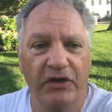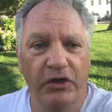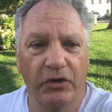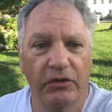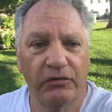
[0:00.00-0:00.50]

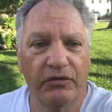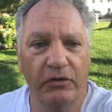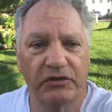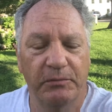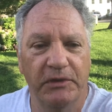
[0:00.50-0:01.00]
and earth
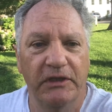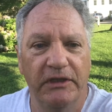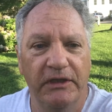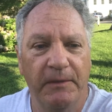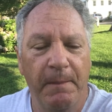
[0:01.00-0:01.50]

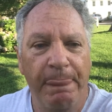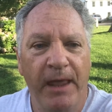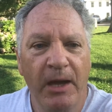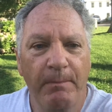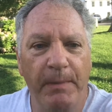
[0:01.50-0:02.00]
ultimately,
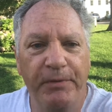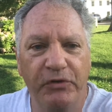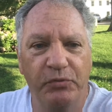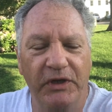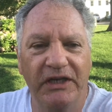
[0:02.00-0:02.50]
but
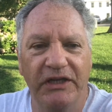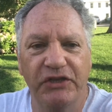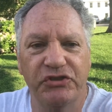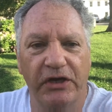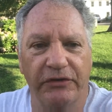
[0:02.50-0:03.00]
between
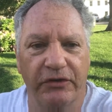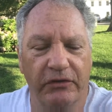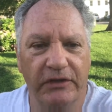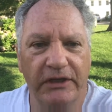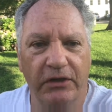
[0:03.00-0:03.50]
each other
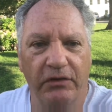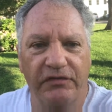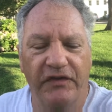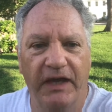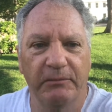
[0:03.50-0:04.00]
in our
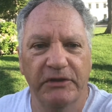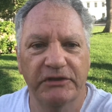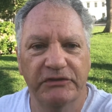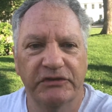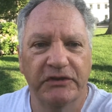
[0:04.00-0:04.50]

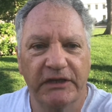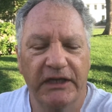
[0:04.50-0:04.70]
families,